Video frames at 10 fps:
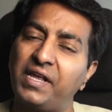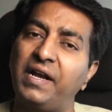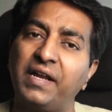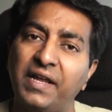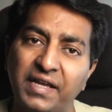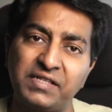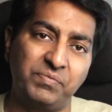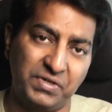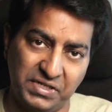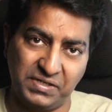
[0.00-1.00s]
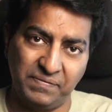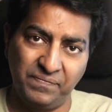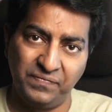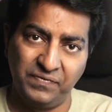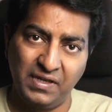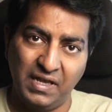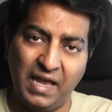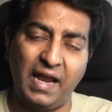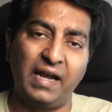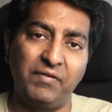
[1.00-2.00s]
and experts.
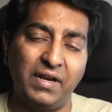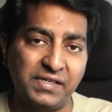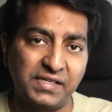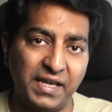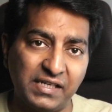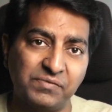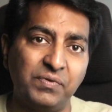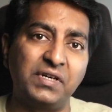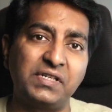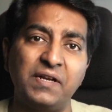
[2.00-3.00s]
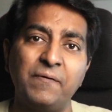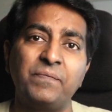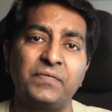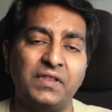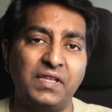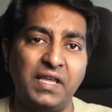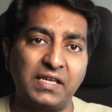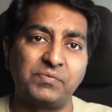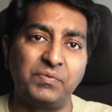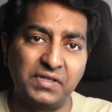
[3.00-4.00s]
And when I say experts, the
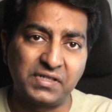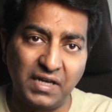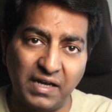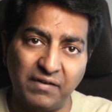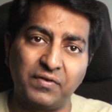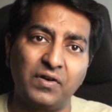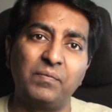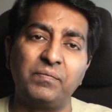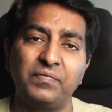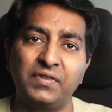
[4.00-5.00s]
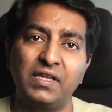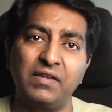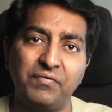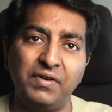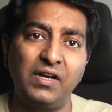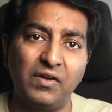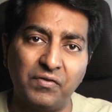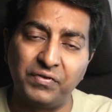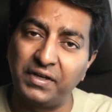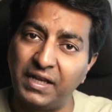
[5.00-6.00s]
experts are from the field
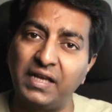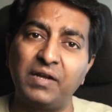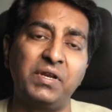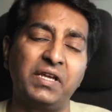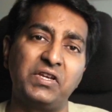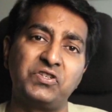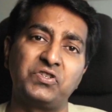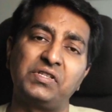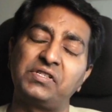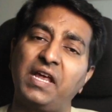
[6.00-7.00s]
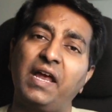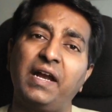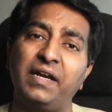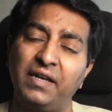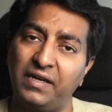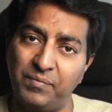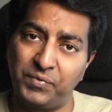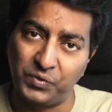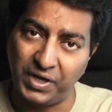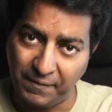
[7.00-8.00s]
of telecommunications and
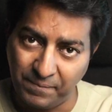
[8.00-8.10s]
computing.